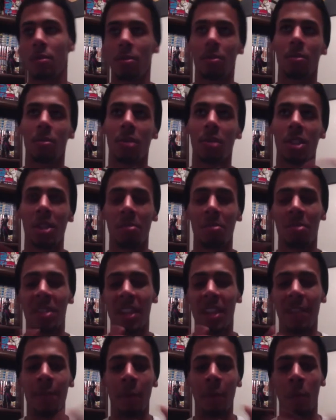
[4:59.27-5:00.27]
some
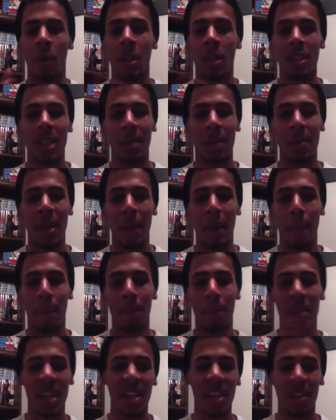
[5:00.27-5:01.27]
different ones that may
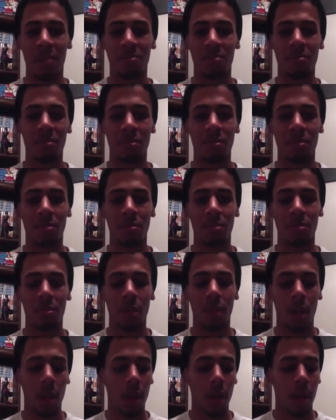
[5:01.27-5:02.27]
beat them.
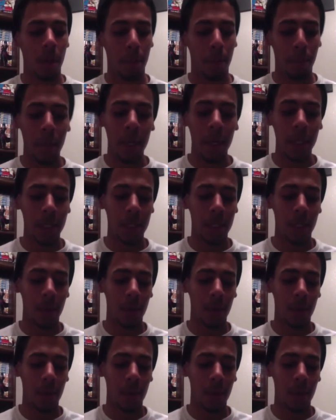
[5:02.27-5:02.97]
But